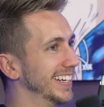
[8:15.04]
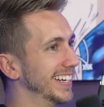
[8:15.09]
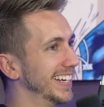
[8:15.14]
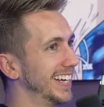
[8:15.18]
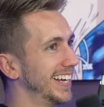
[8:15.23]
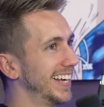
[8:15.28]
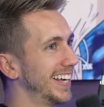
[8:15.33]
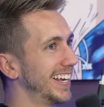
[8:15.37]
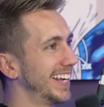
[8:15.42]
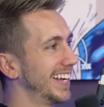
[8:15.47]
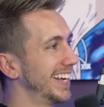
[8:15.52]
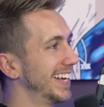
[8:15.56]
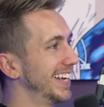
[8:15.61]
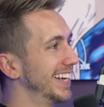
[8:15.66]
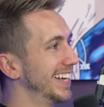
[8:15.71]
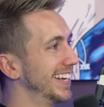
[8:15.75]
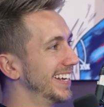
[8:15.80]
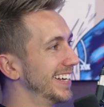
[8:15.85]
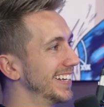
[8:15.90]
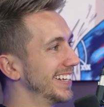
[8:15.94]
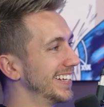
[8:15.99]
but like like level,
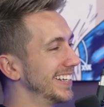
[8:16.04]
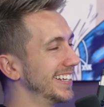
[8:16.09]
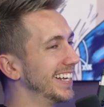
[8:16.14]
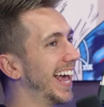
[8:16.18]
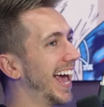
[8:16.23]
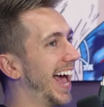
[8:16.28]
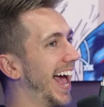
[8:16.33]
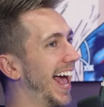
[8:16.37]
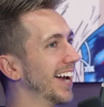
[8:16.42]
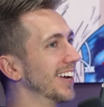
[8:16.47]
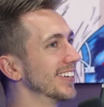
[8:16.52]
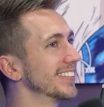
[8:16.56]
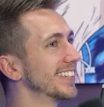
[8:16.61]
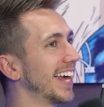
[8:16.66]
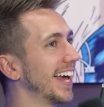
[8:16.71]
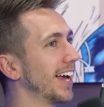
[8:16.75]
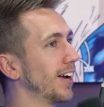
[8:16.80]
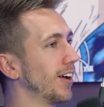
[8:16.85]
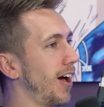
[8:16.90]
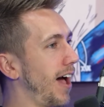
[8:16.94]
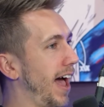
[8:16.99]
It yeah, and I was
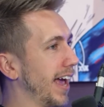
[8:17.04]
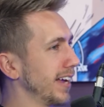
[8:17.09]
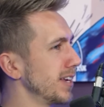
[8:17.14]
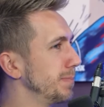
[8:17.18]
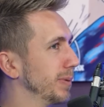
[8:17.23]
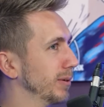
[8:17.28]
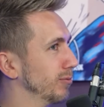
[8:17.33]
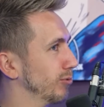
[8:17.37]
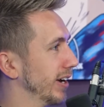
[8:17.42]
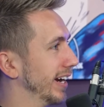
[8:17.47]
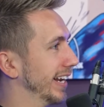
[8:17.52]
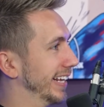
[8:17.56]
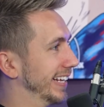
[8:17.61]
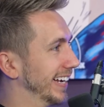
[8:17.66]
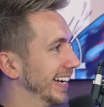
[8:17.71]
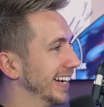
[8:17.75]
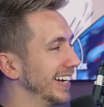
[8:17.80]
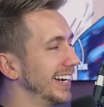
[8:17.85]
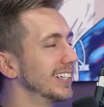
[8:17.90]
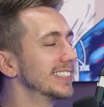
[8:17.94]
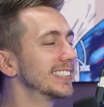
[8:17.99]
like, I could be really
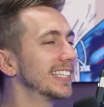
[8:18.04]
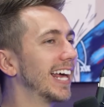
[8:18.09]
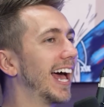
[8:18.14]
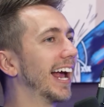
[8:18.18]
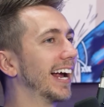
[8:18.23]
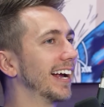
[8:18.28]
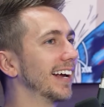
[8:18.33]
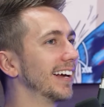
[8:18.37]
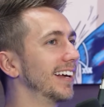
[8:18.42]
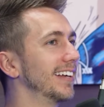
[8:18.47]
good. It's like